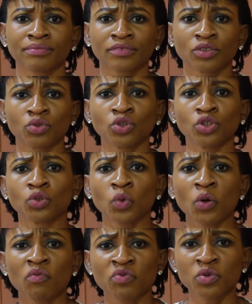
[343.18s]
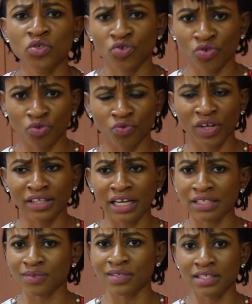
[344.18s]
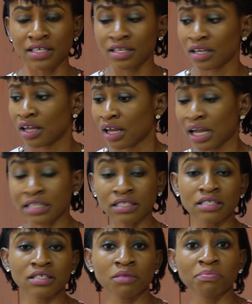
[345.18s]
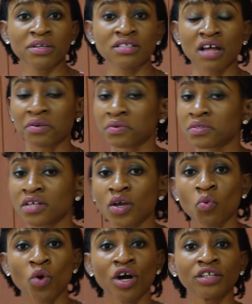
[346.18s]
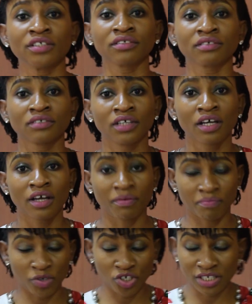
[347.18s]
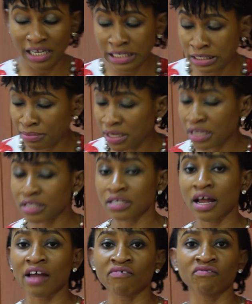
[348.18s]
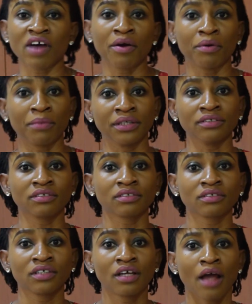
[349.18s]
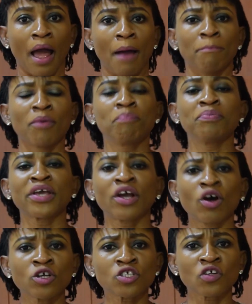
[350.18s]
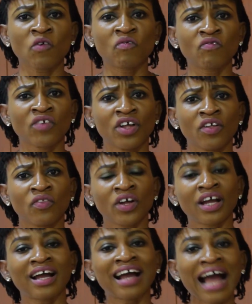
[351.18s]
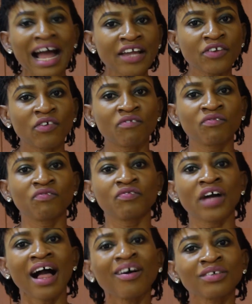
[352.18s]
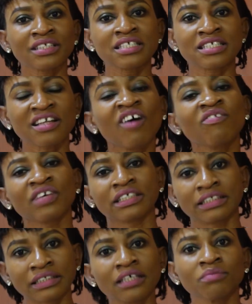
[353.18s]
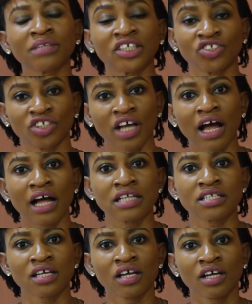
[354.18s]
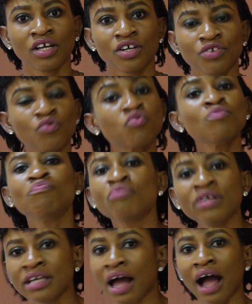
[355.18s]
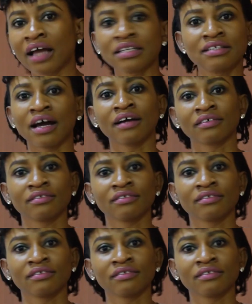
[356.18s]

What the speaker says: So she's one of those children that you see can sit in a place and not say a word, but she's assimilating her environment. But because of the kind of healthy self-esteem that she has, you won't bully her either.